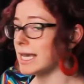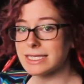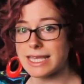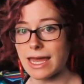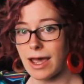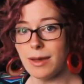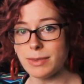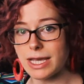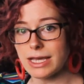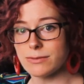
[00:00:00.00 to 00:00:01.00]
get set up
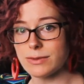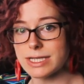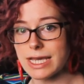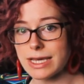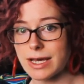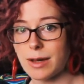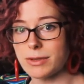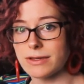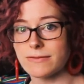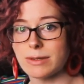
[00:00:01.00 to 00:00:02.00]
and we'll take a
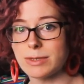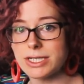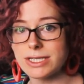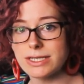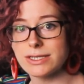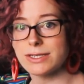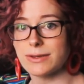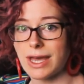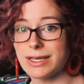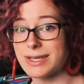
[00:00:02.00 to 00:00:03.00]
couple of images so
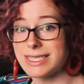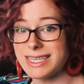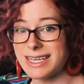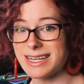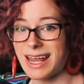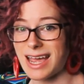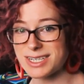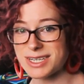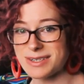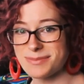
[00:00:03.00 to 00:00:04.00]
that you can see it in
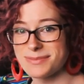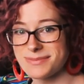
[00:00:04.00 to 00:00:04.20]
action.